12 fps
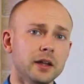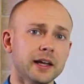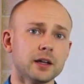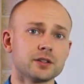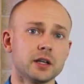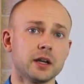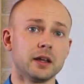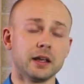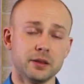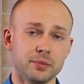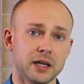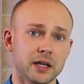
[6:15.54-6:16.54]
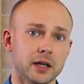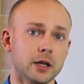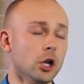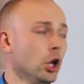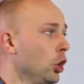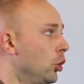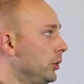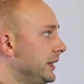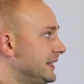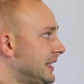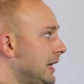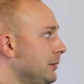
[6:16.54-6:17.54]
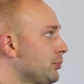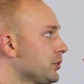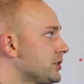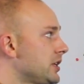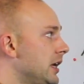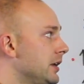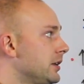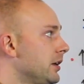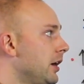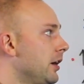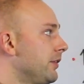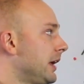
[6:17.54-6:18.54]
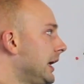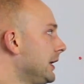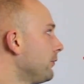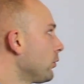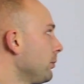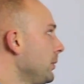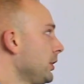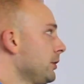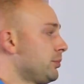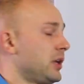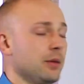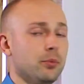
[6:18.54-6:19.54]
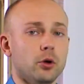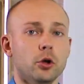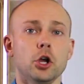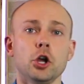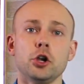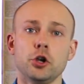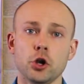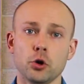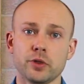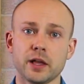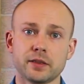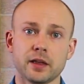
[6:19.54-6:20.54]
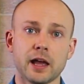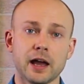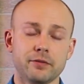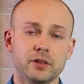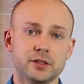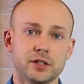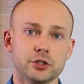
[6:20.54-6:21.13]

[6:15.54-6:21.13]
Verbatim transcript: like I said in the beginning, only 10% of 84 million people know that they have this